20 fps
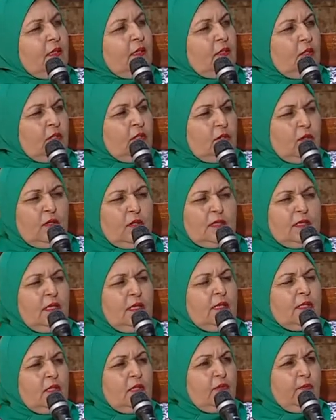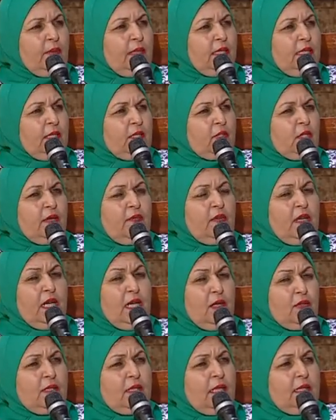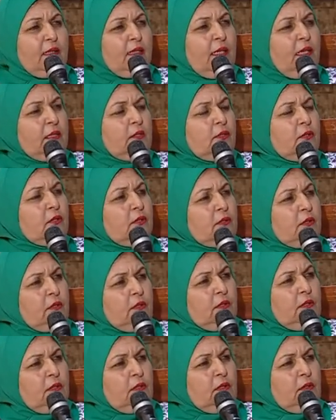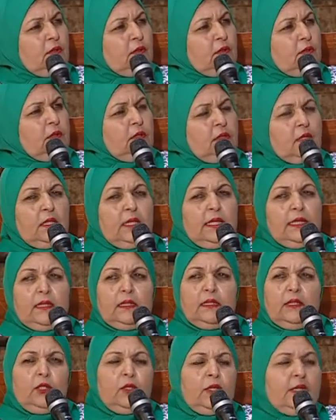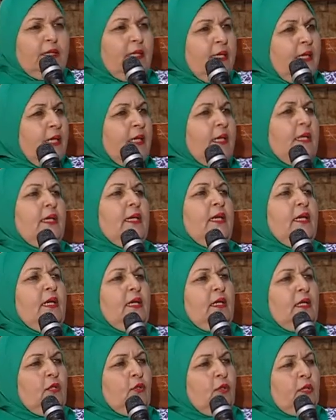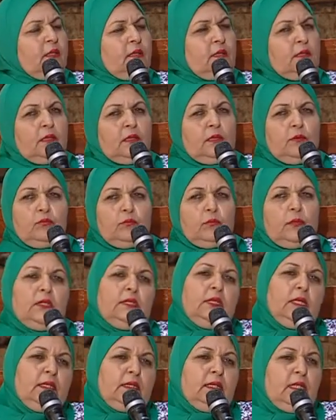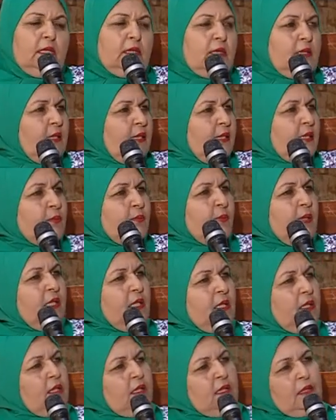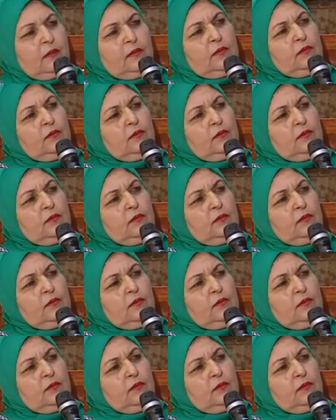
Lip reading: It costs lots of money to have a house like that. Look at the area. Look at it needs money.